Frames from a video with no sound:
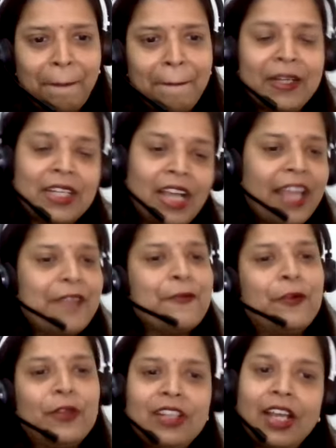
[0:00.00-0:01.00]
But
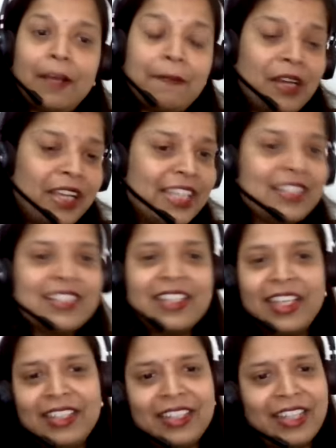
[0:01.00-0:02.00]
I'm again
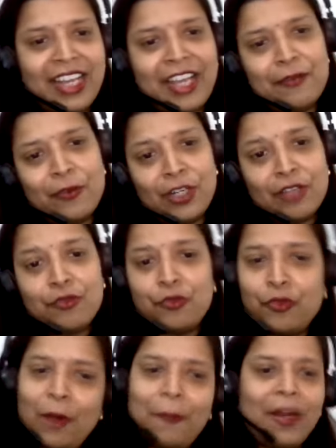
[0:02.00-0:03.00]
saying that I want a
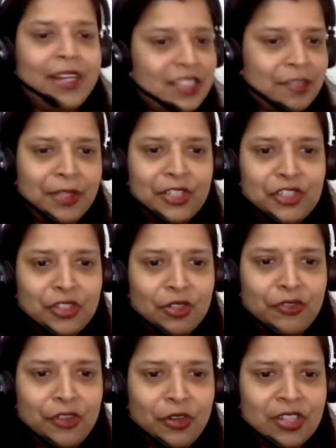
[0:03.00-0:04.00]
full participation
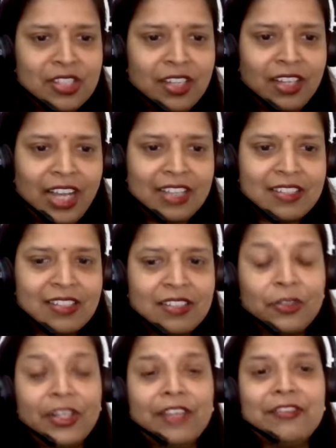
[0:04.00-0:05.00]
of yours in a class.
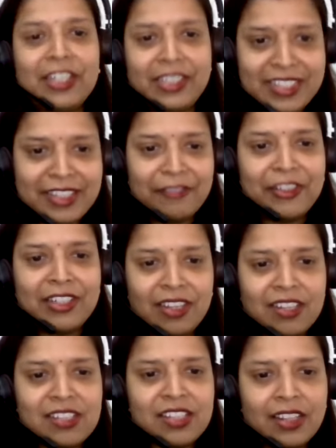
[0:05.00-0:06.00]
So definitely 7
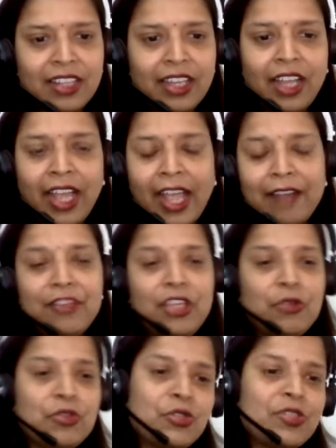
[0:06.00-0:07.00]
colors are there. And we
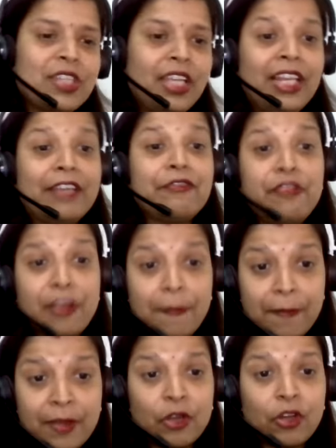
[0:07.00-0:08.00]
used to sing like
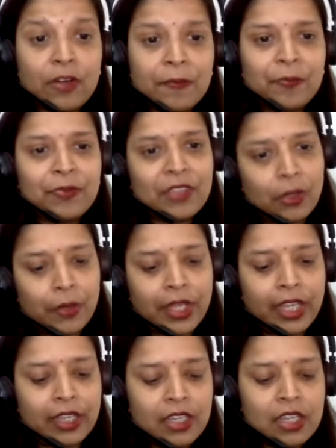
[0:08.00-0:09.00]
Vibgyor.
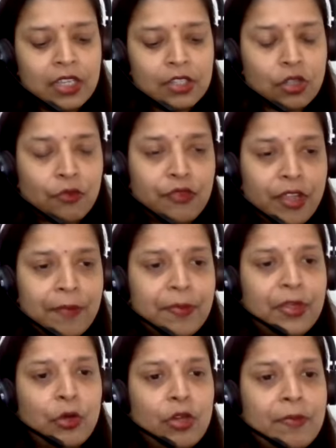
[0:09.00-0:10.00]
Okay. So
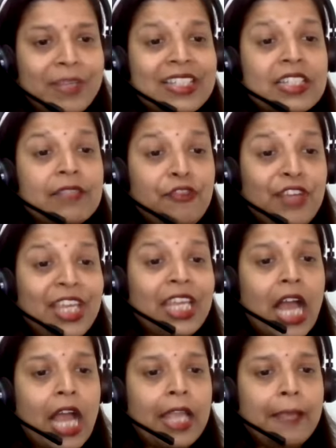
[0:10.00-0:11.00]
Vibgyor means
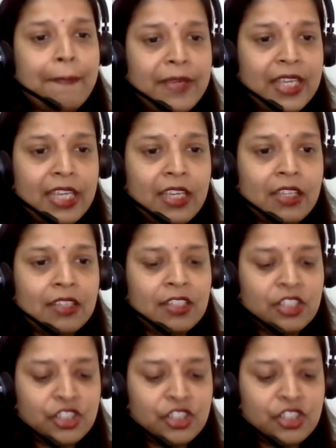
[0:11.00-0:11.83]
Vibgyor.